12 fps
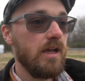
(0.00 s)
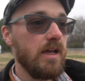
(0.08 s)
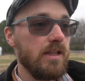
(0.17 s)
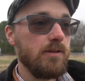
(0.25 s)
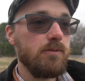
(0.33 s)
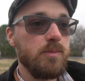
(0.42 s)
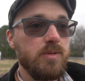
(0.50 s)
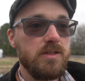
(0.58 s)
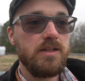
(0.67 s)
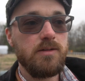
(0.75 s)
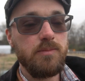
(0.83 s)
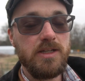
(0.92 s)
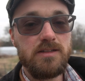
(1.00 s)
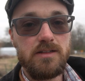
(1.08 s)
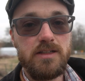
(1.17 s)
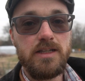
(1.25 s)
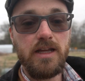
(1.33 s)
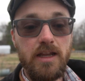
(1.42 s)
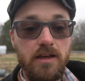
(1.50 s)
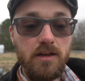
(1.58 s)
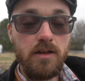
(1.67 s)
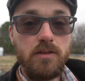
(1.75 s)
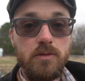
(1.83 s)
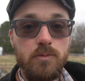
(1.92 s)
and then we put down basically
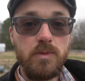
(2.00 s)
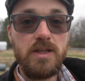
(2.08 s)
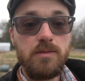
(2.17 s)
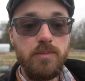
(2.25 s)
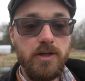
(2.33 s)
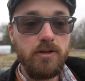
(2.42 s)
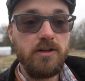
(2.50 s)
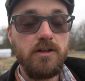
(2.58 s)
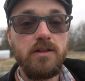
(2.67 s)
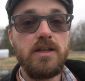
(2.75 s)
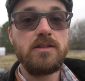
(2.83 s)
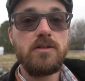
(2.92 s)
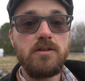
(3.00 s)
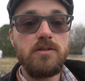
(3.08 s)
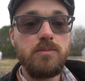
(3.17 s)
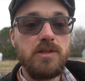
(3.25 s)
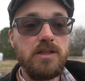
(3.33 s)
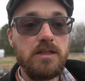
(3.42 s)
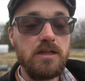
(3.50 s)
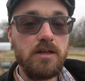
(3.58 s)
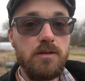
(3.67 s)
another weed barrier that's going to be